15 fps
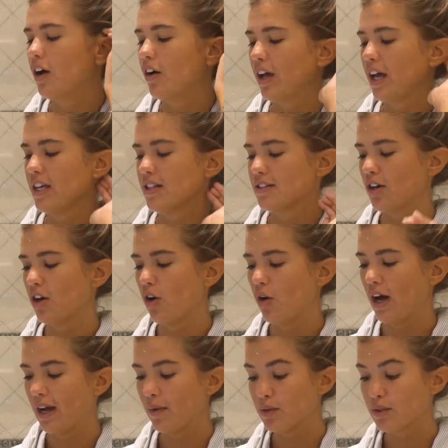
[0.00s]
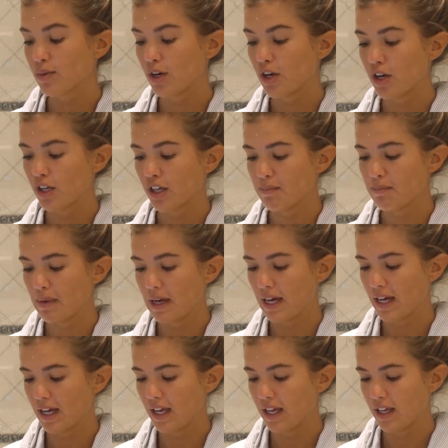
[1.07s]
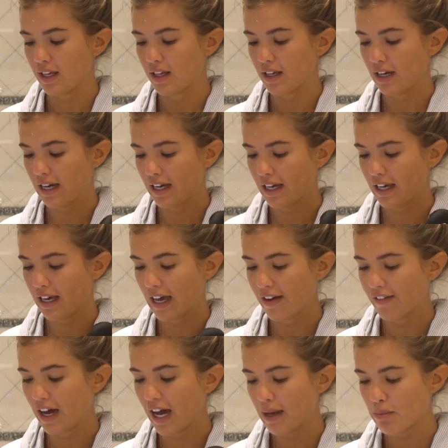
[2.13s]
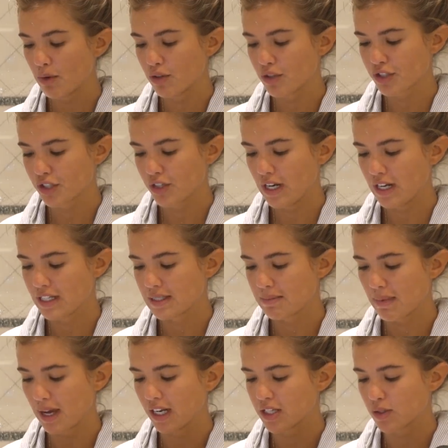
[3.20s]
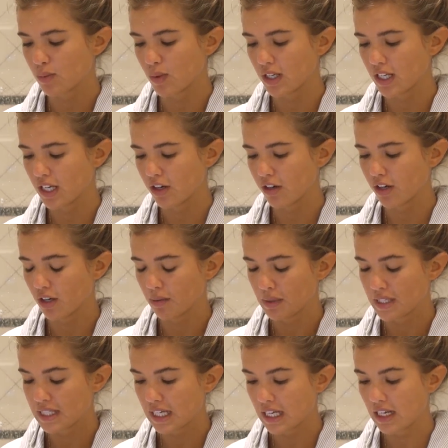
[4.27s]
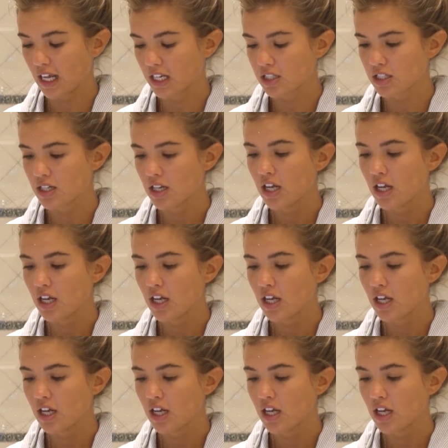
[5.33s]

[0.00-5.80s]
Okay, so I was wrong. I have high moisture and it's minus 1 year on my skin age.